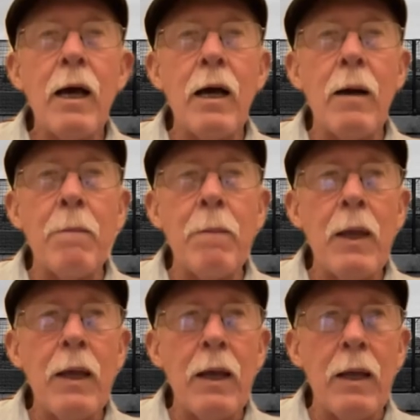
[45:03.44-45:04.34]

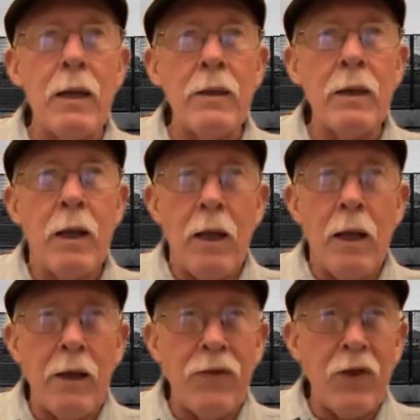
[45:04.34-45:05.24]
Um, and
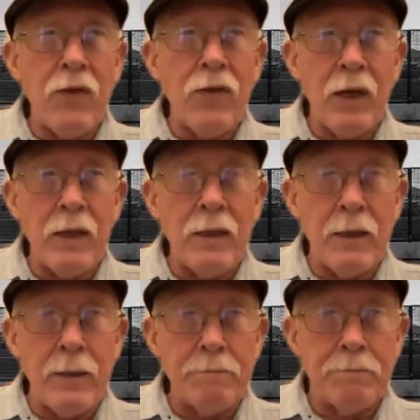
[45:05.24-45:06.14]
I think that,
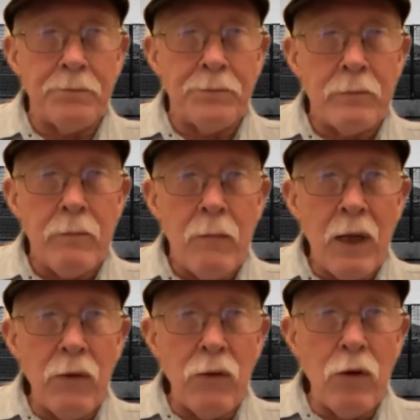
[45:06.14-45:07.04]
um,
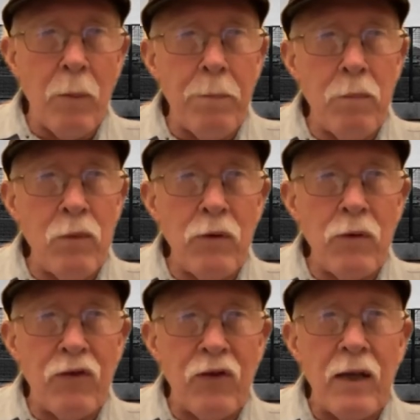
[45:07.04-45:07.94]
you know,
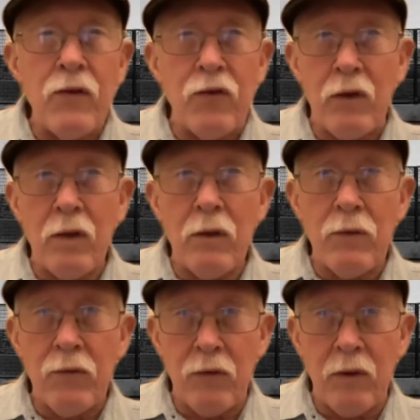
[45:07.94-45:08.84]
take the
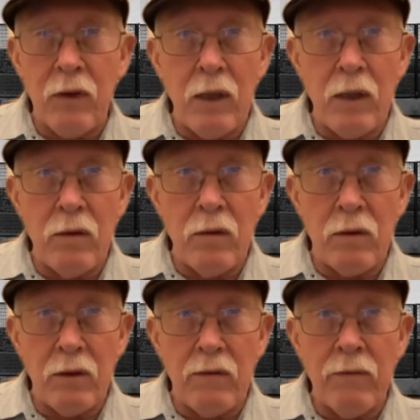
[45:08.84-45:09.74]
skills that you
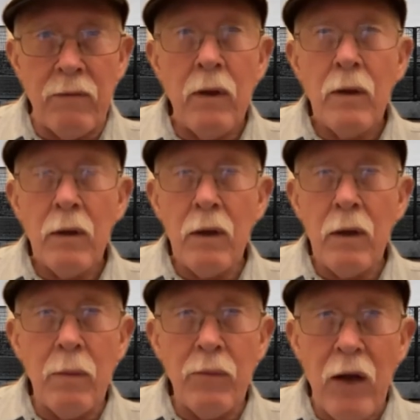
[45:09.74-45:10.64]
can,
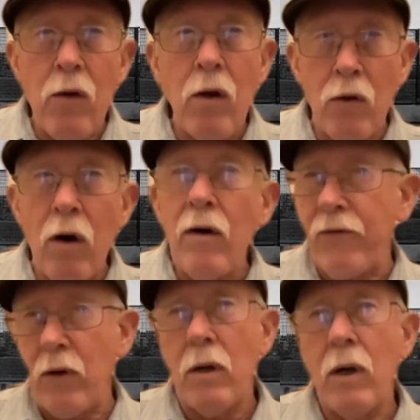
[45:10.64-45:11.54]
that are on
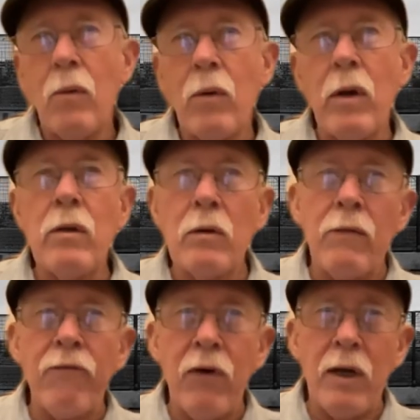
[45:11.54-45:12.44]
offer where you
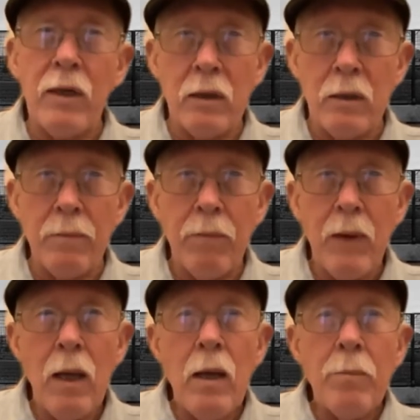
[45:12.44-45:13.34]
can find them
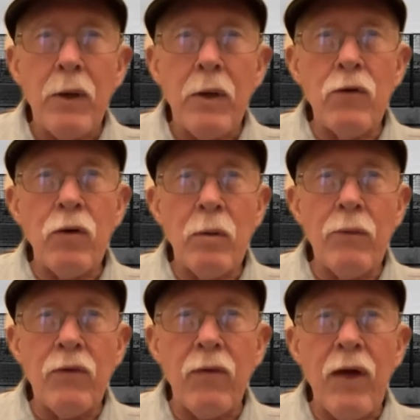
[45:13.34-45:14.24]
but in
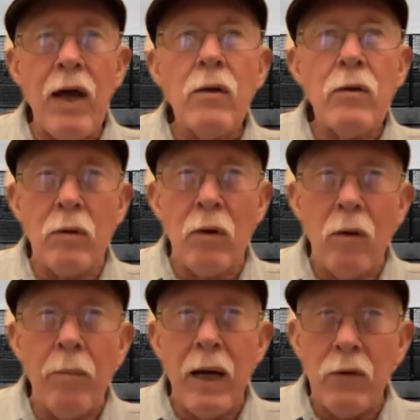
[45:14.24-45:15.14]
terms of how you
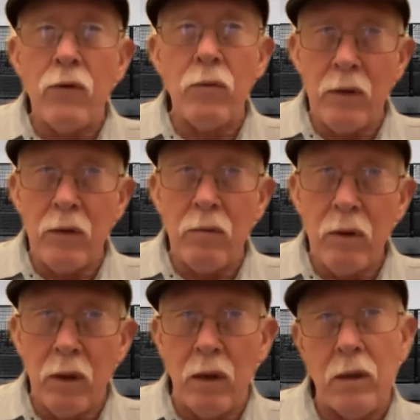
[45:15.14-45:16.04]
go about doing the
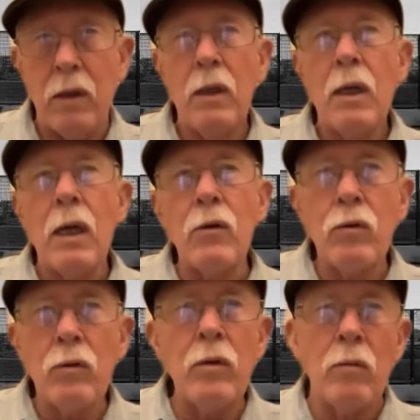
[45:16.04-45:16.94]
work and
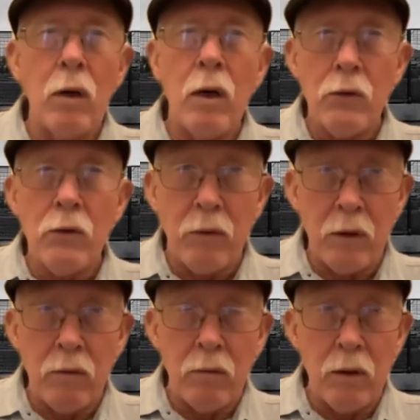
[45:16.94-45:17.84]
who you are
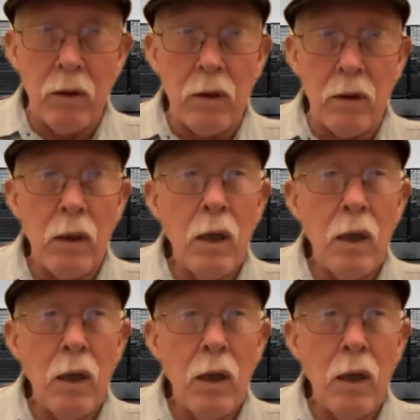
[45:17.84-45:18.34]
doing the work,